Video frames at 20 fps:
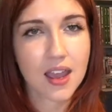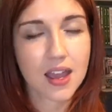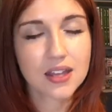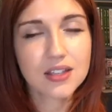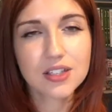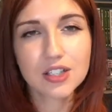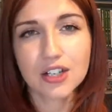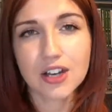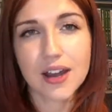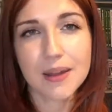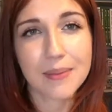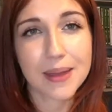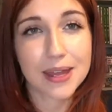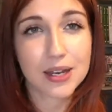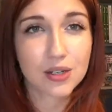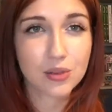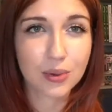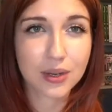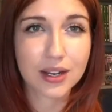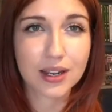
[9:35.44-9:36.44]
Instagram
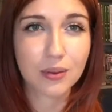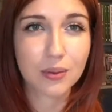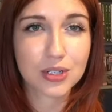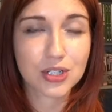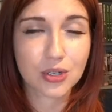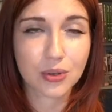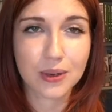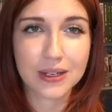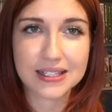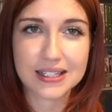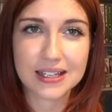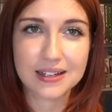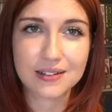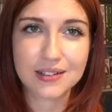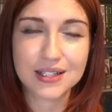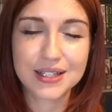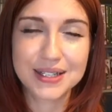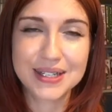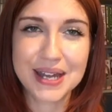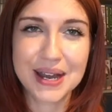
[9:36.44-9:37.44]
and Twitter, which are always
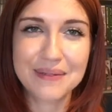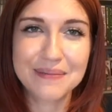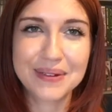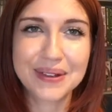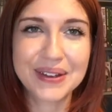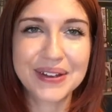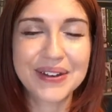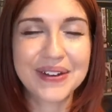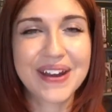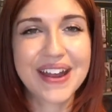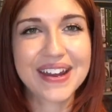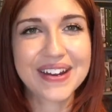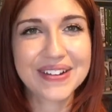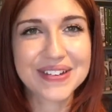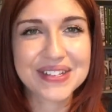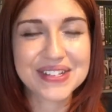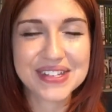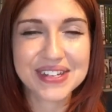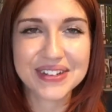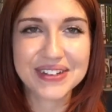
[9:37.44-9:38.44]
linked down below, and
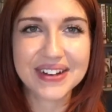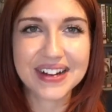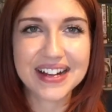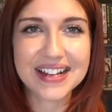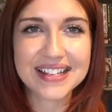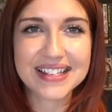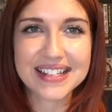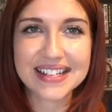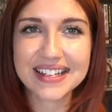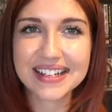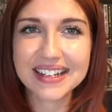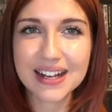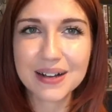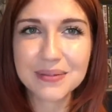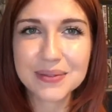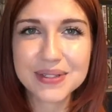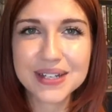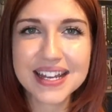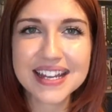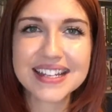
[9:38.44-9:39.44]
I'll see you guys in a
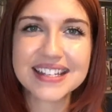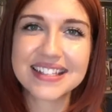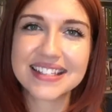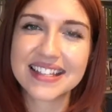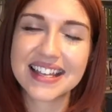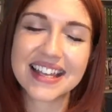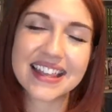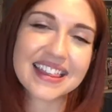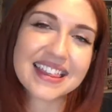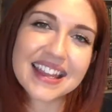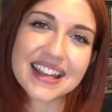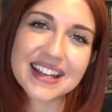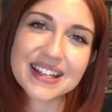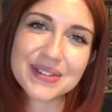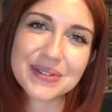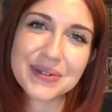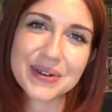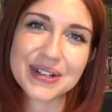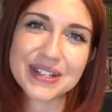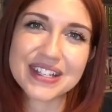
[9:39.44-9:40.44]
couple of days. Thanks
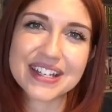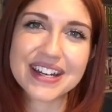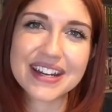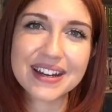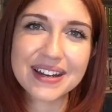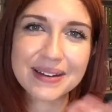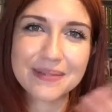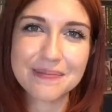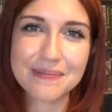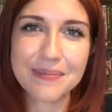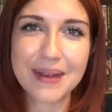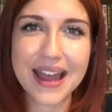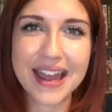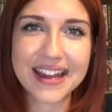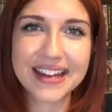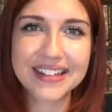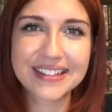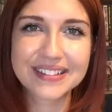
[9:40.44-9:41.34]
for watching. Bye.